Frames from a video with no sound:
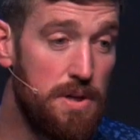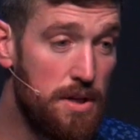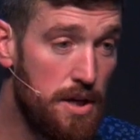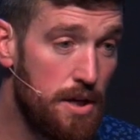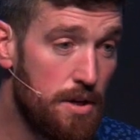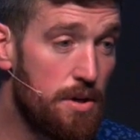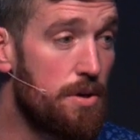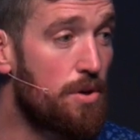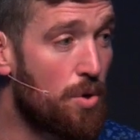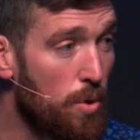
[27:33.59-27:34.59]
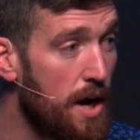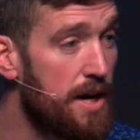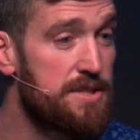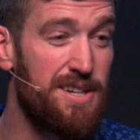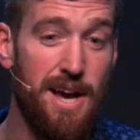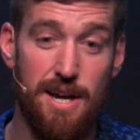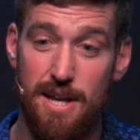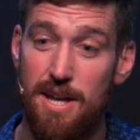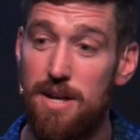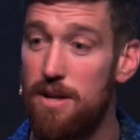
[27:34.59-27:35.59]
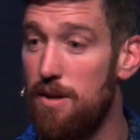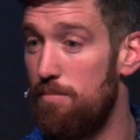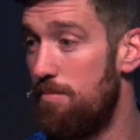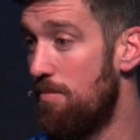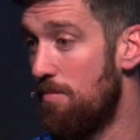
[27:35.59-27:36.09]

be near Christ and not in him.